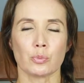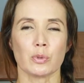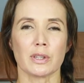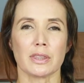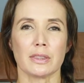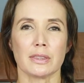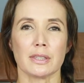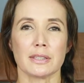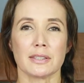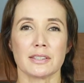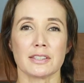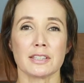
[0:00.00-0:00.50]
with
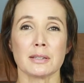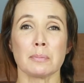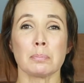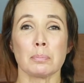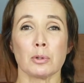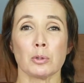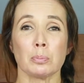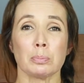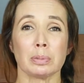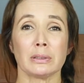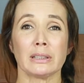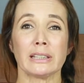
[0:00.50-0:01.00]
the
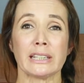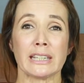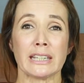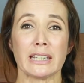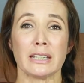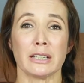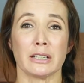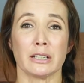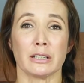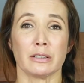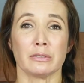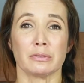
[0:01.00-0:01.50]
simple plea
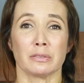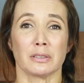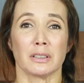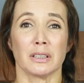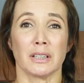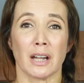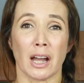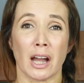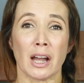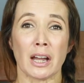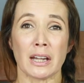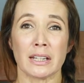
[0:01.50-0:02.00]
of,
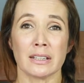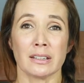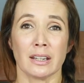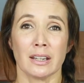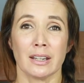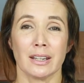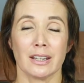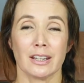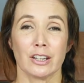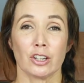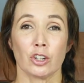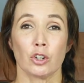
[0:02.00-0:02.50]
God,
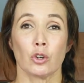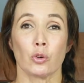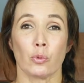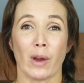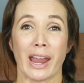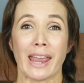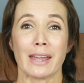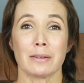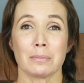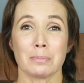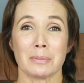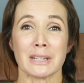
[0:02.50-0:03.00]

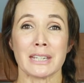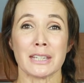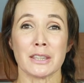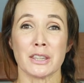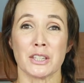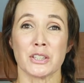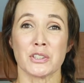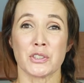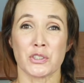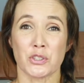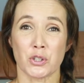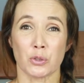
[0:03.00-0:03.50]
grant me
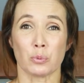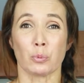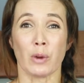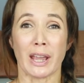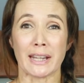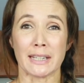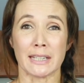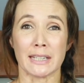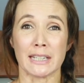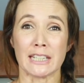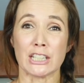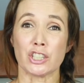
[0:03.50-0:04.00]
the
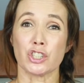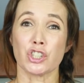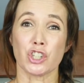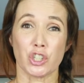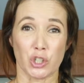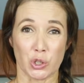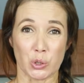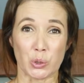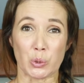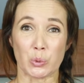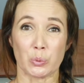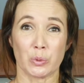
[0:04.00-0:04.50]
serenity
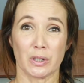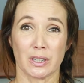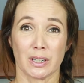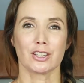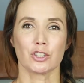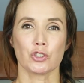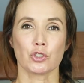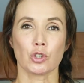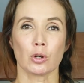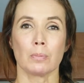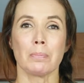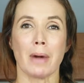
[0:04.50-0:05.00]
to.
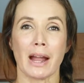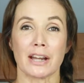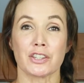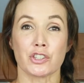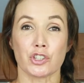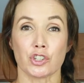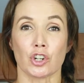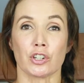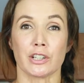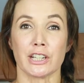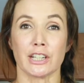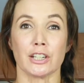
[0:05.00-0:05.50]
So by
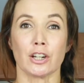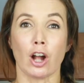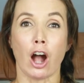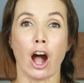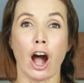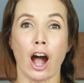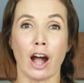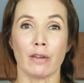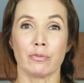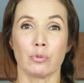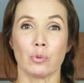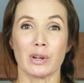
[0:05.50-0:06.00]
starting
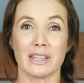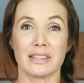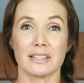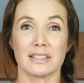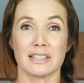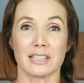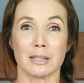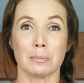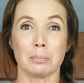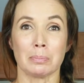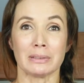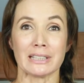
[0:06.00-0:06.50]
off with
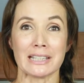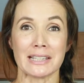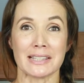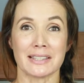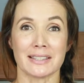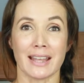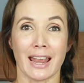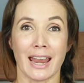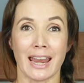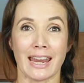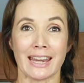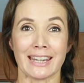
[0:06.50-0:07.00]
simply
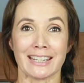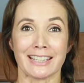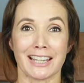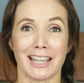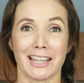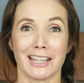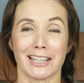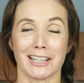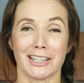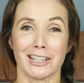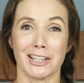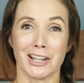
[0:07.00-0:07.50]
saying,
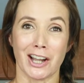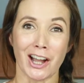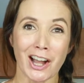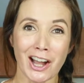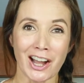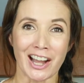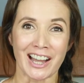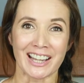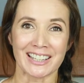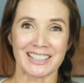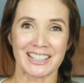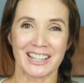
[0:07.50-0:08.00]

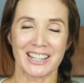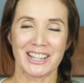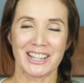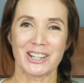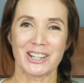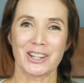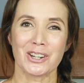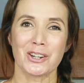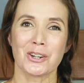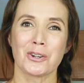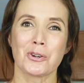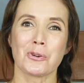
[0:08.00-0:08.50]
God,
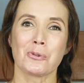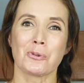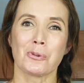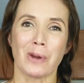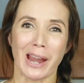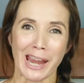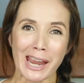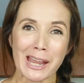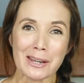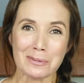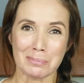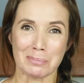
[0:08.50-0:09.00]

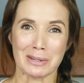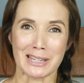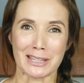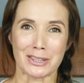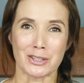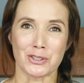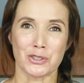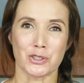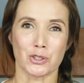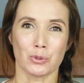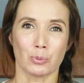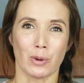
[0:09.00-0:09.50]
grant me
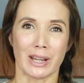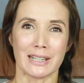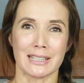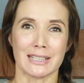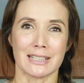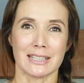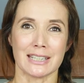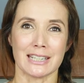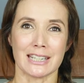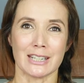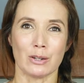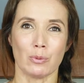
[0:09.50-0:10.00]
the
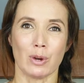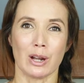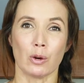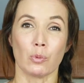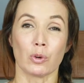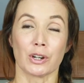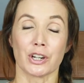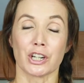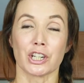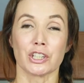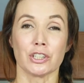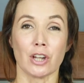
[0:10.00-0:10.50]
serenity, what
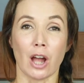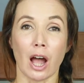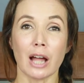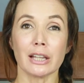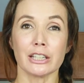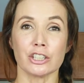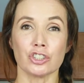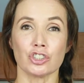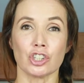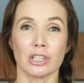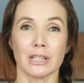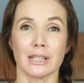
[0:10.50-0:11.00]
we're
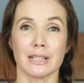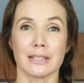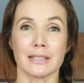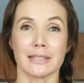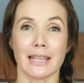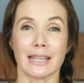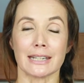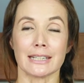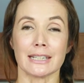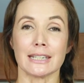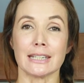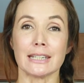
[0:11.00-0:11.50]
acknowledging is
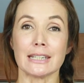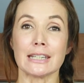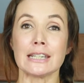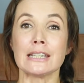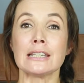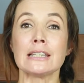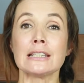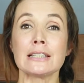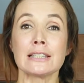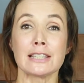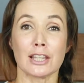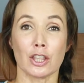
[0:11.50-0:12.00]
that He
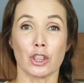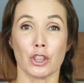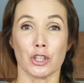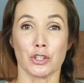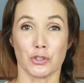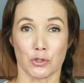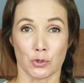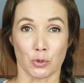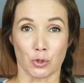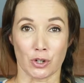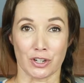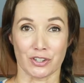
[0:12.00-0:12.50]
is the
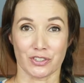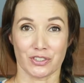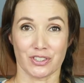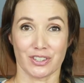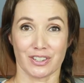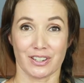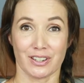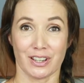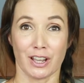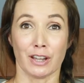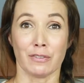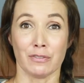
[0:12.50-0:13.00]
source
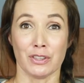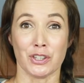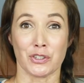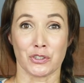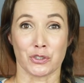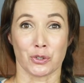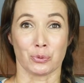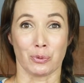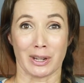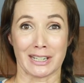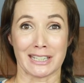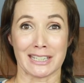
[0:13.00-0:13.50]
of the
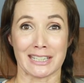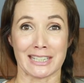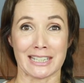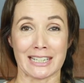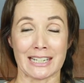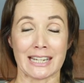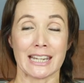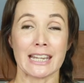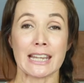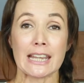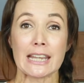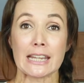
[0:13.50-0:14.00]

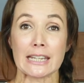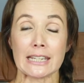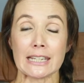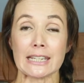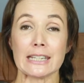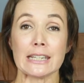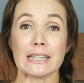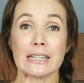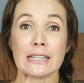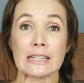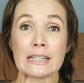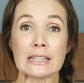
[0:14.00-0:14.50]
serenity. He
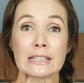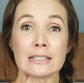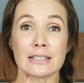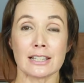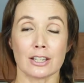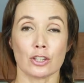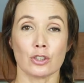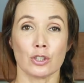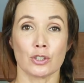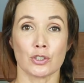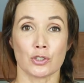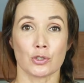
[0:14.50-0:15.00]
is
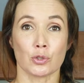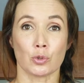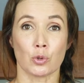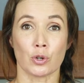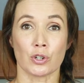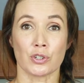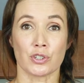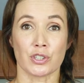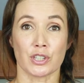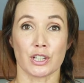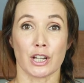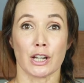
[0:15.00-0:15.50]
the
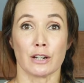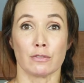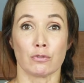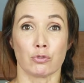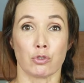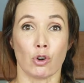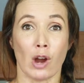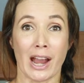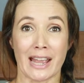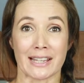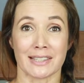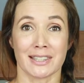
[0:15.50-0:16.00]
source of
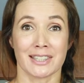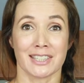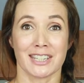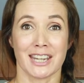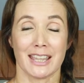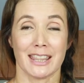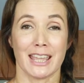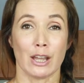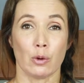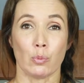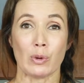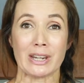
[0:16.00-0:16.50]
rest
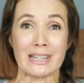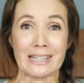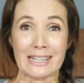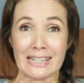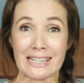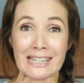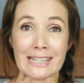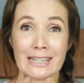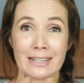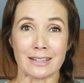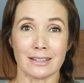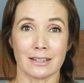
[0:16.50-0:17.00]
that we
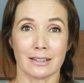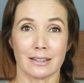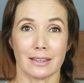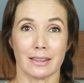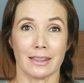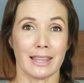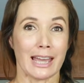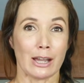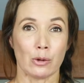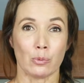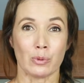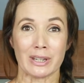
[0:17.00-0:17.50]
need,
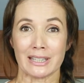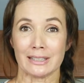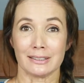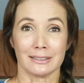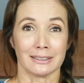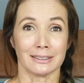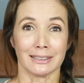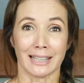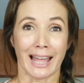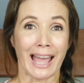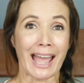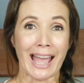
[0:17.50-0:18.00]
that we
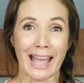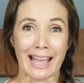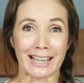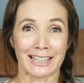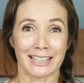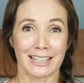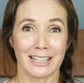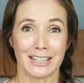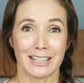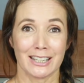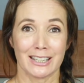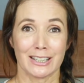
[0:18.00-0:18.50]

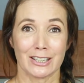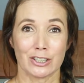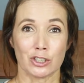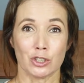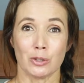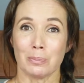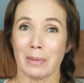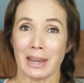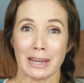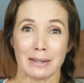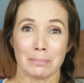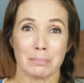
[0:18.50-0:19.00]
lack. You
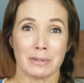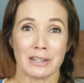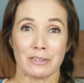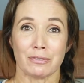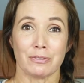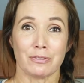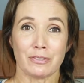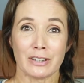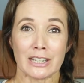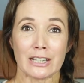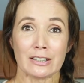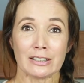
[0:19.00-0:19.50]
may be
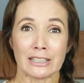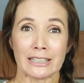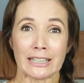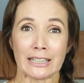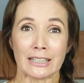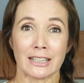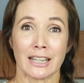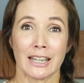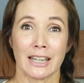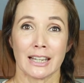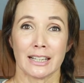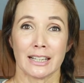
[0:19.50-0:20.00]
feeling